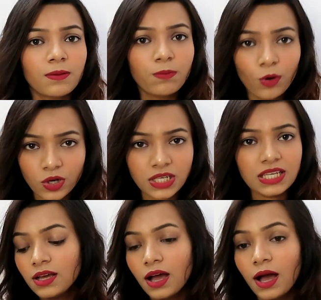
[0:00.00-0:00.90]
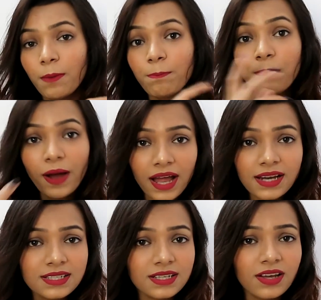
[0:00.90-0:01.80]
body,
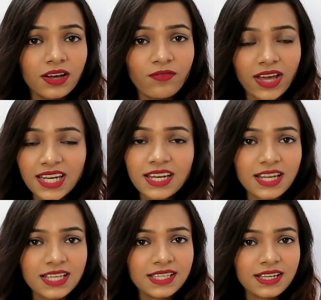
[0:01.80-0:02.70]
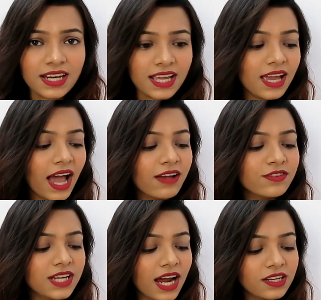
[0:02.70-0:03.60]
but very recently I've
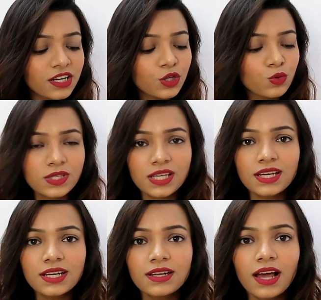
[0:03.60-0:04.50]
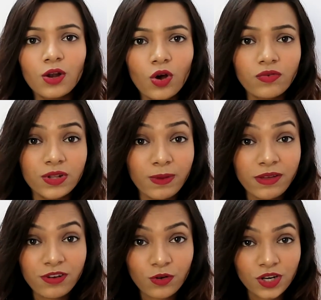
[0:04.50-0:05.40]
started using it along with my
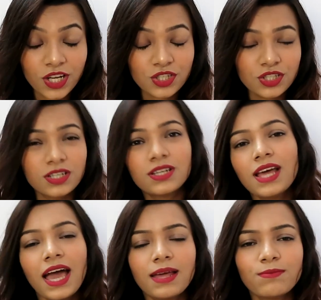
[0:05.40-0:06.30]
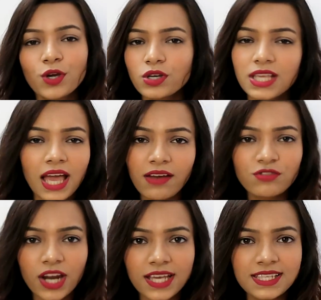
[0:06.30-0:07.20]
foundation, and because I have
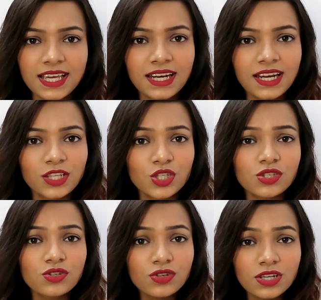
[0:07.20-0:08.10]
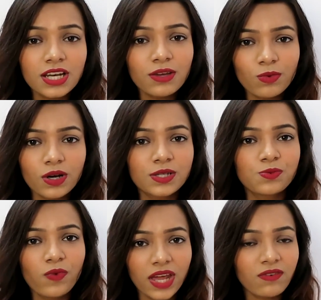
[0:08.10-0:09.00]
dry skin, it just really works
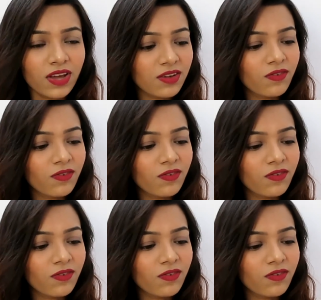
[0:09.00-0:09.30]
very